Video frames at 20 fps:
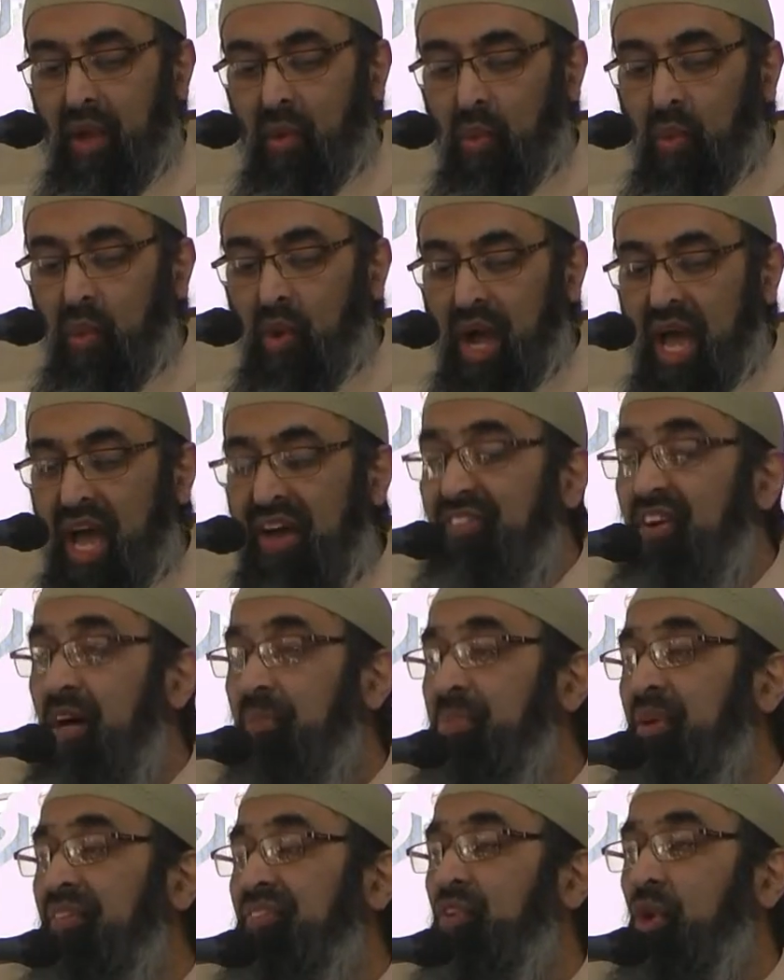
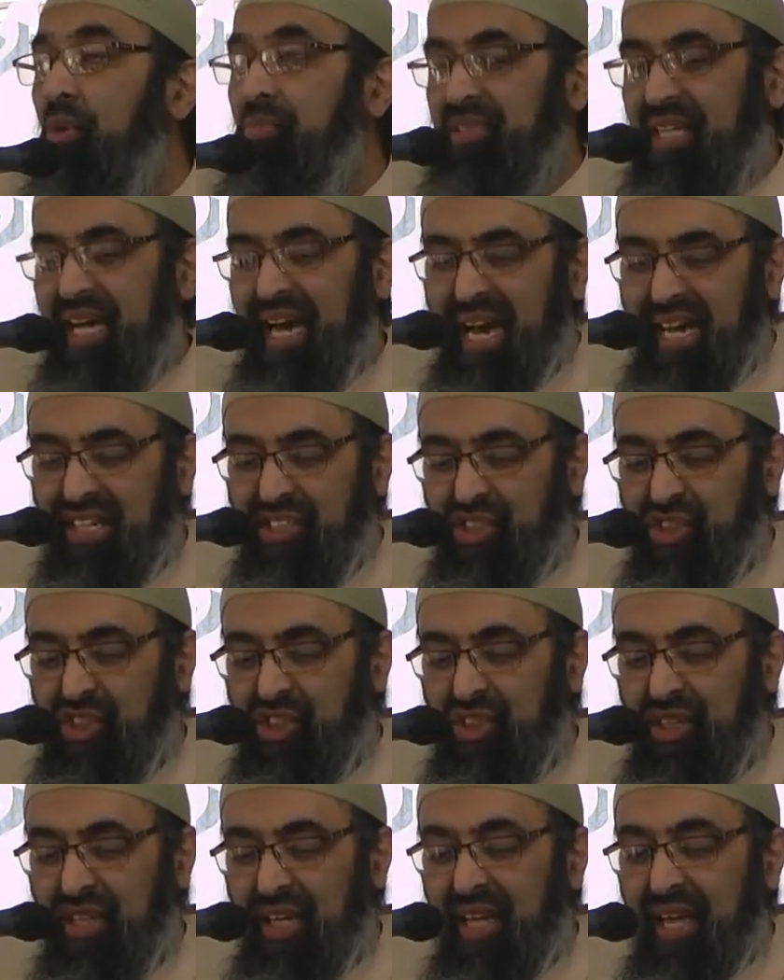whoever performs
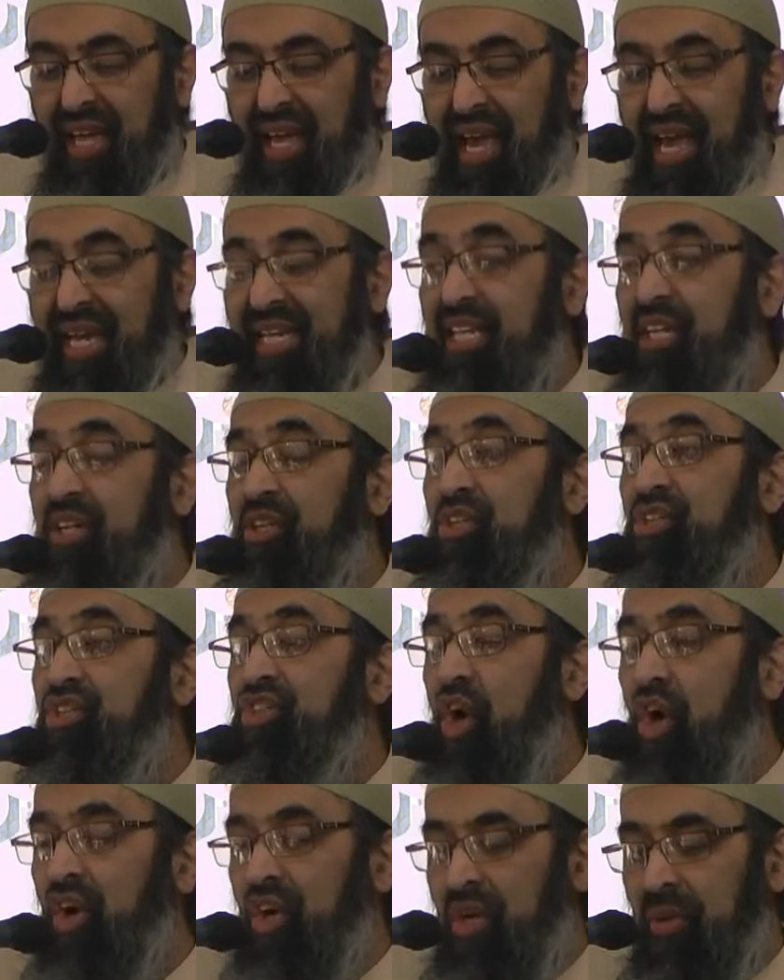hajj and he does
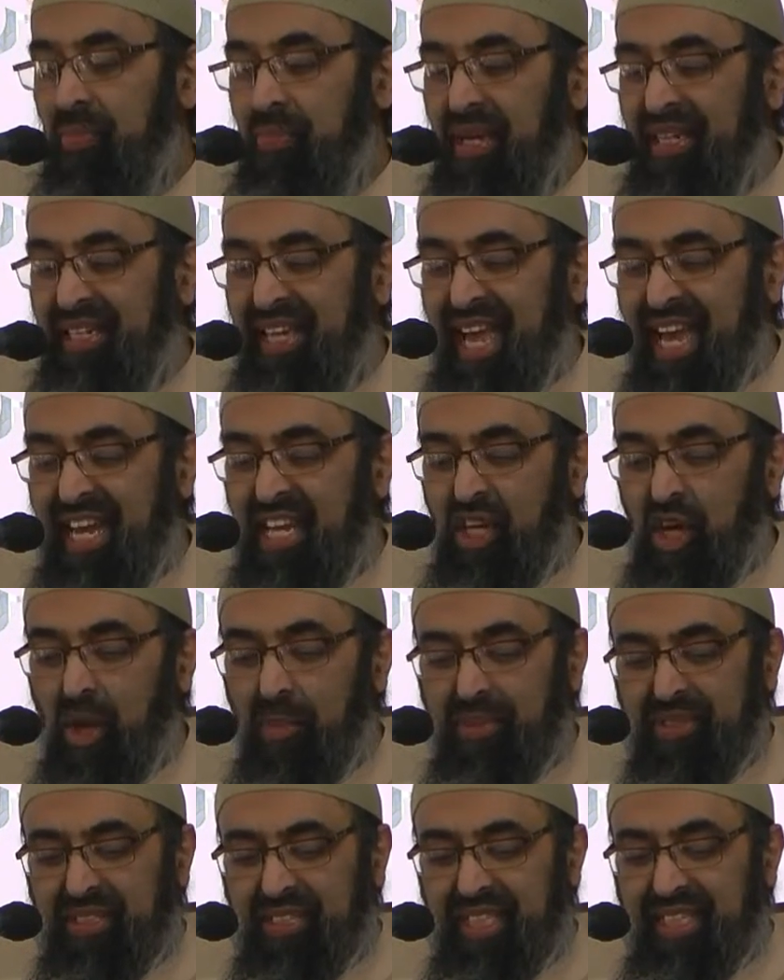not commit any
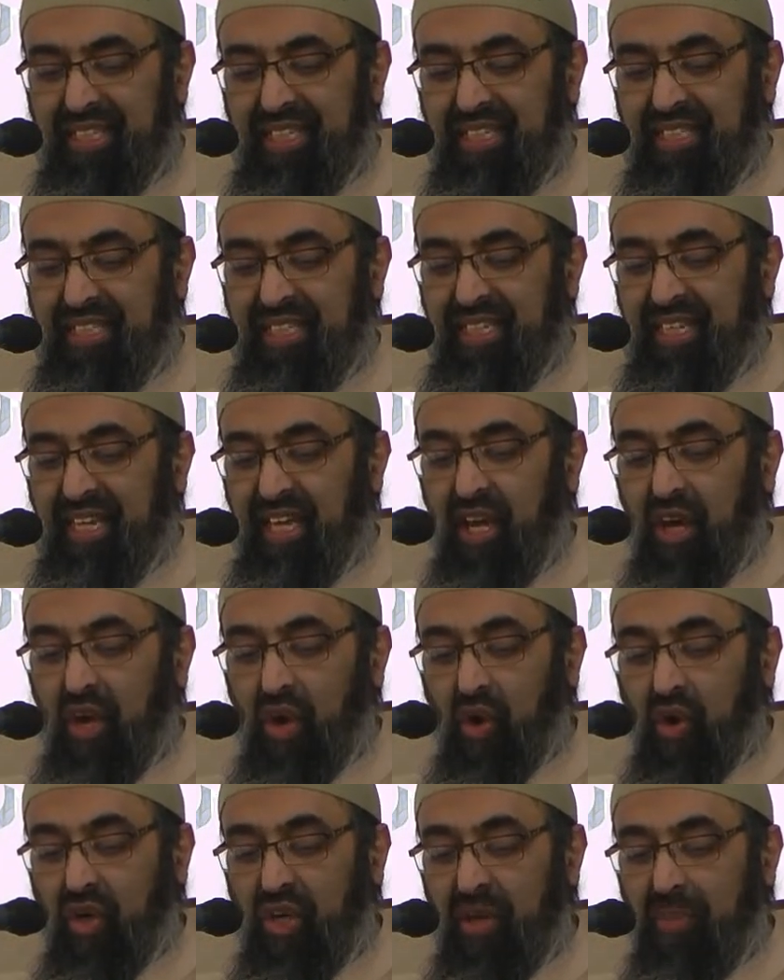obscenity
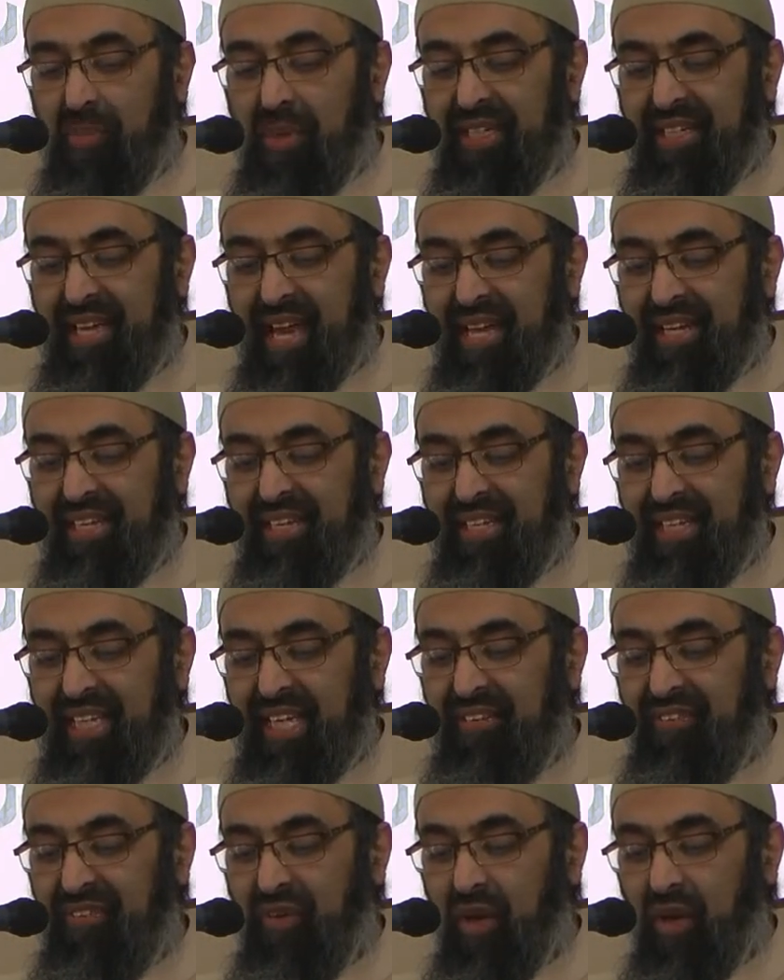or commit any
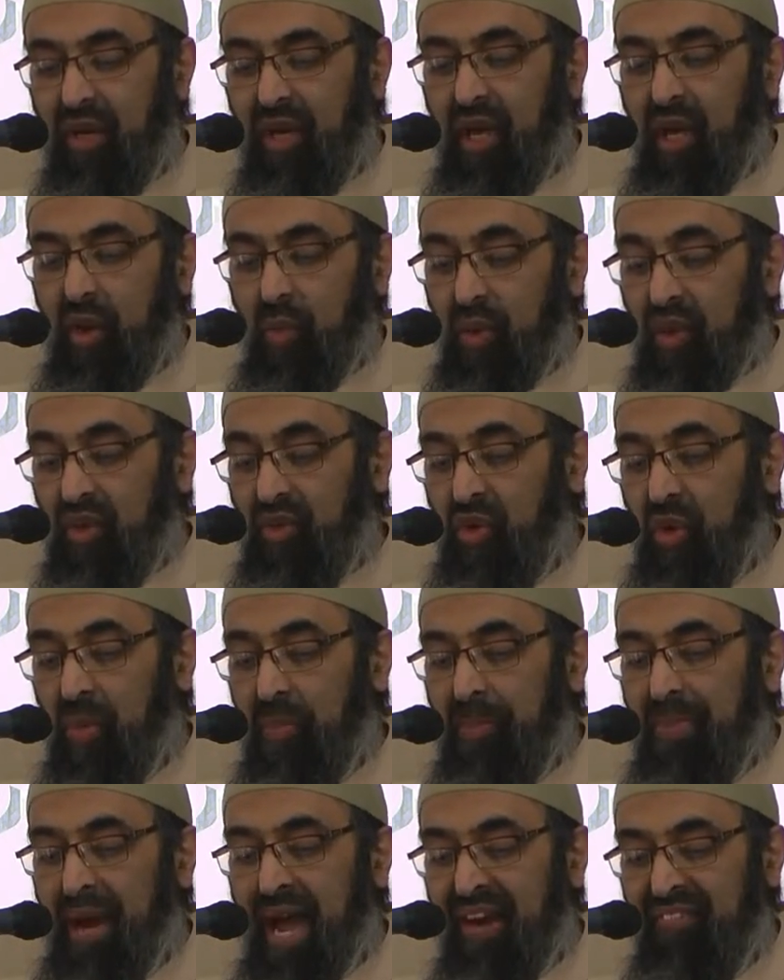evil will
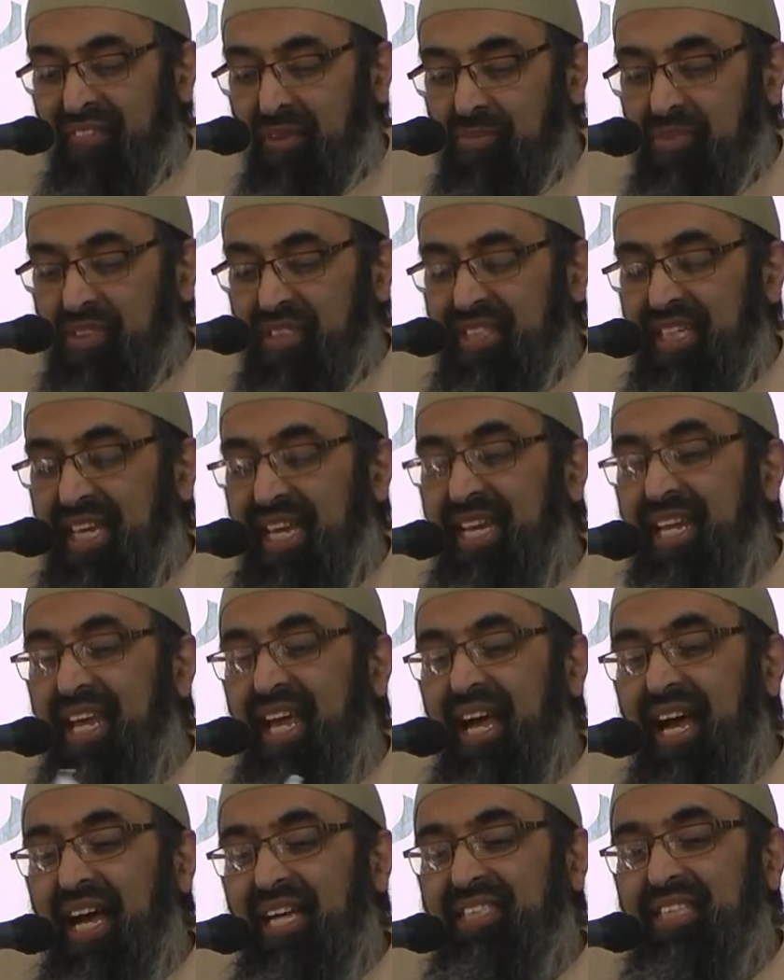come back from
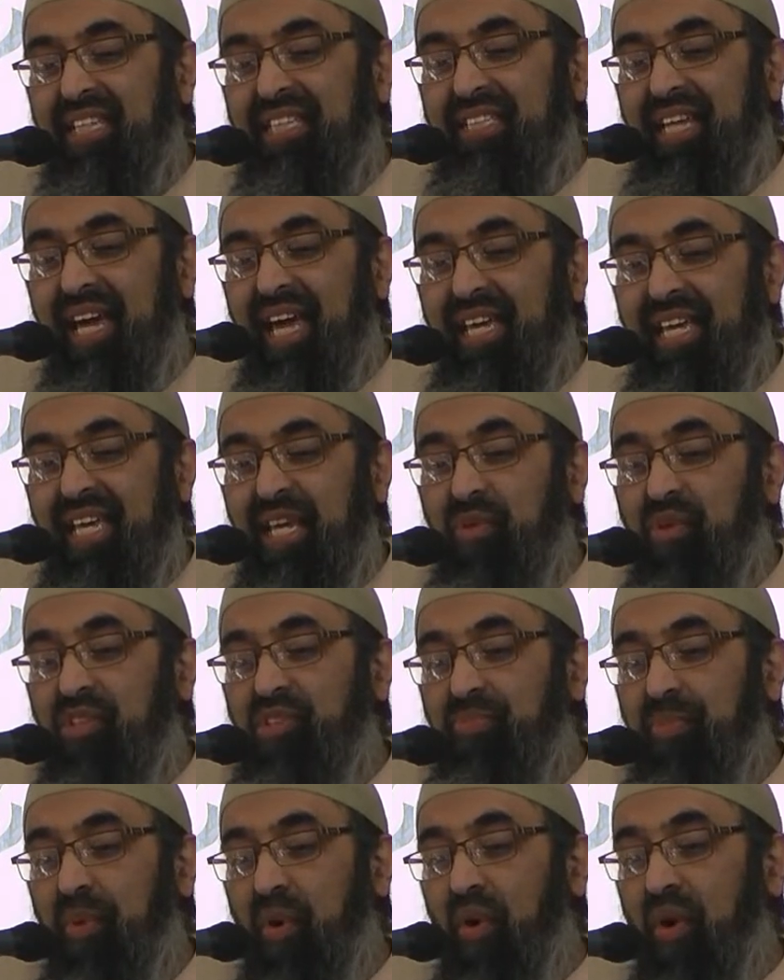sin as the day he
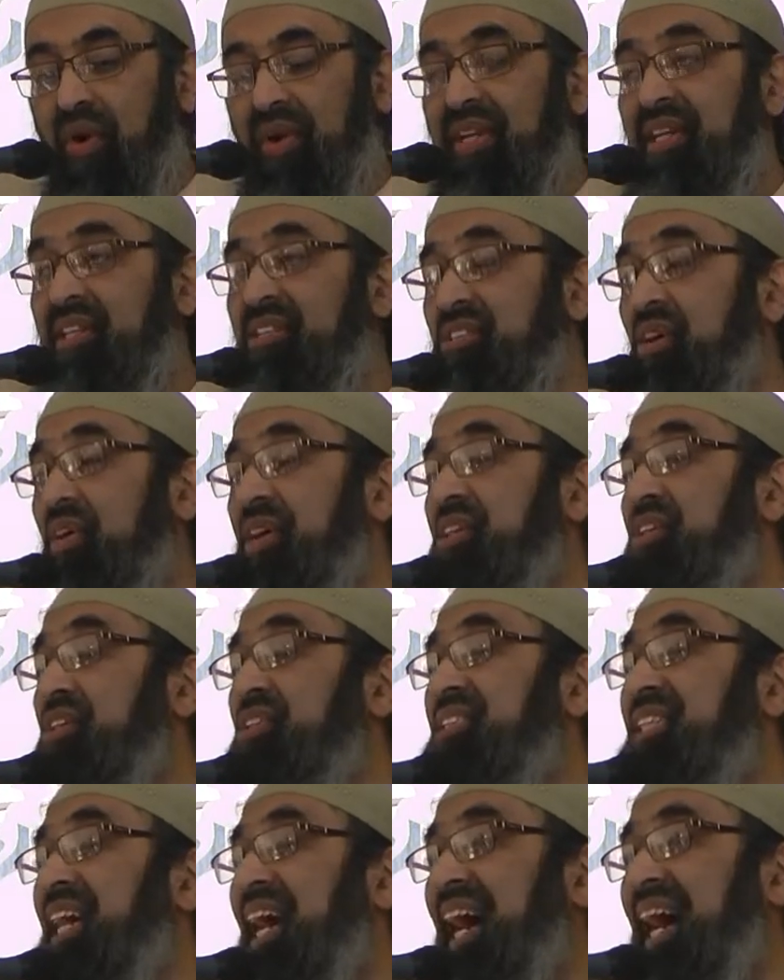was born. So he
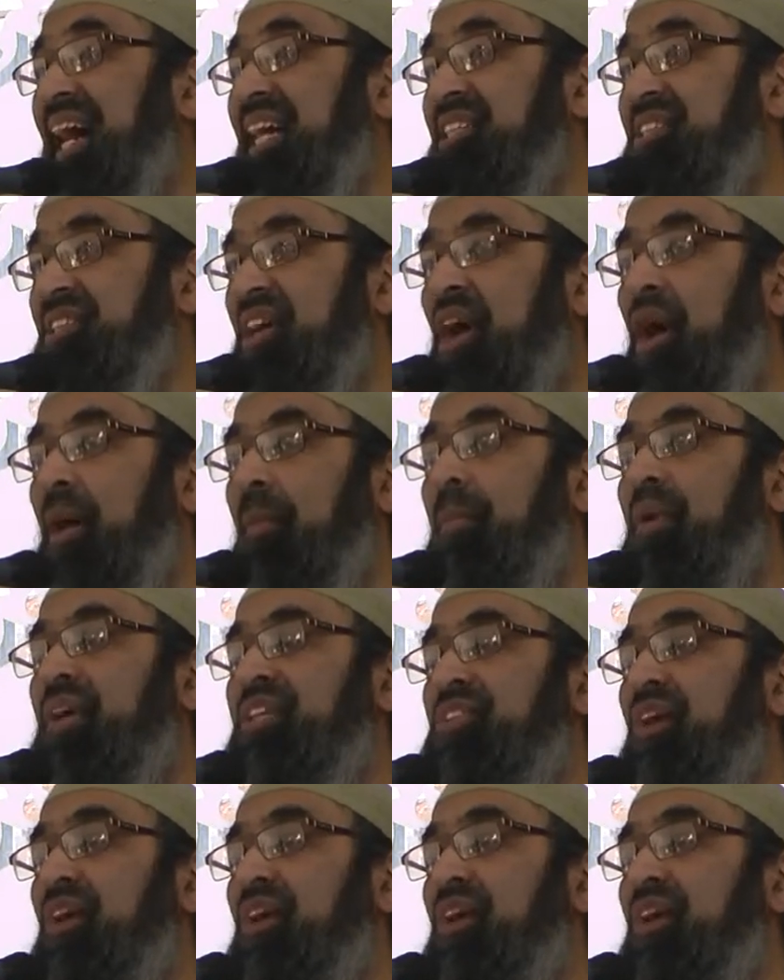does the hajj, but it's